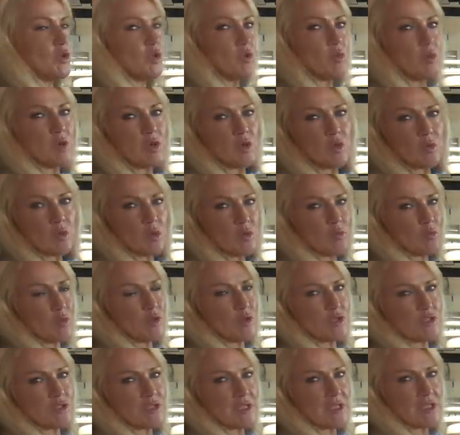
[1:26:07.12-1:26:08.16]
you would only
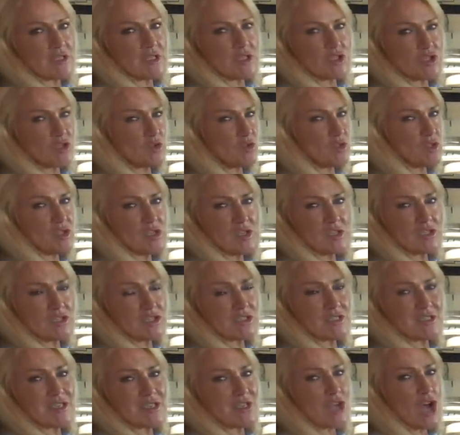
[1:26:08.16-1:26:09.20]
push this, it's usually
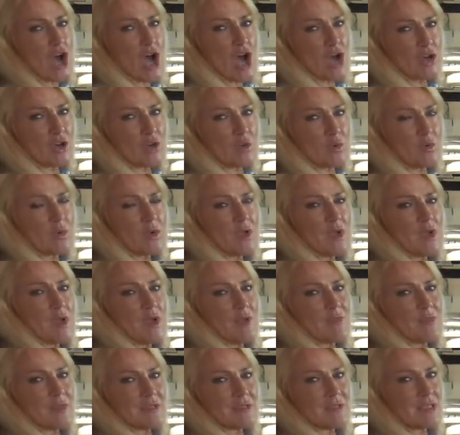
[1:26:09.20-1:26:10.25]
just in auto,
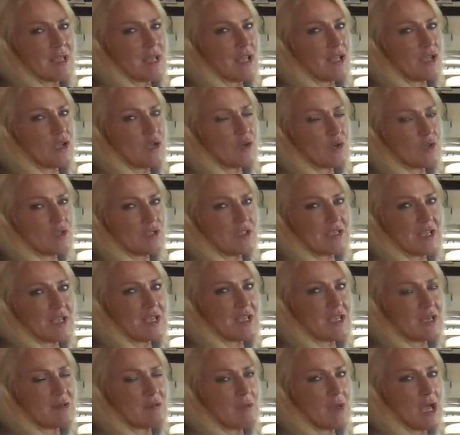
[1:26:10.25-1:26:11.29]
but say you're
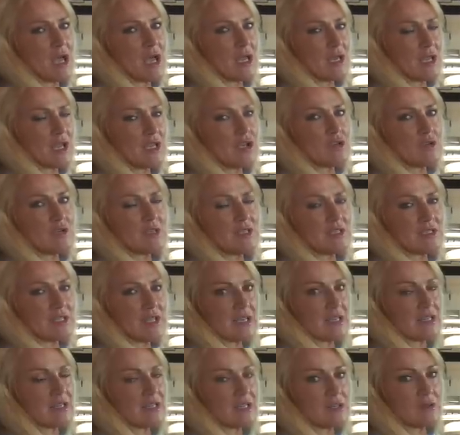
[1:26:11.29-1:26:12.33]
stuck in mud and you need to
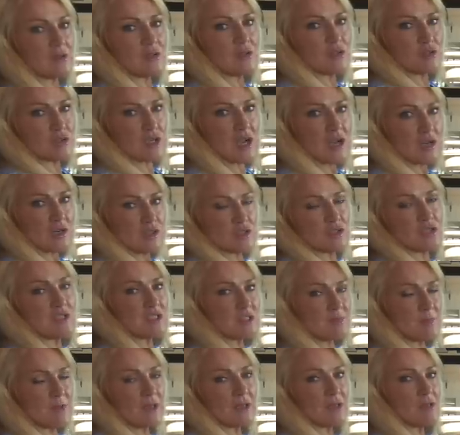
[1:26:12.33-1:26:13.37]
get a little, your tires
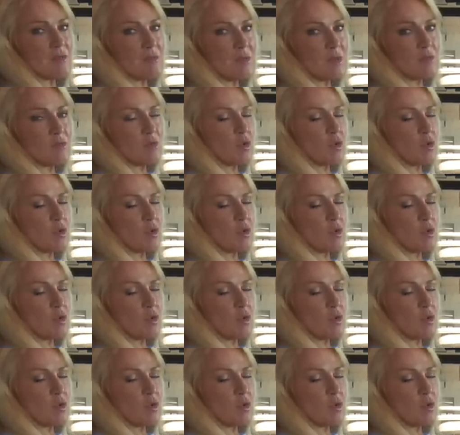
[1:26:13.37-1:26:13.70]
just spin a little bit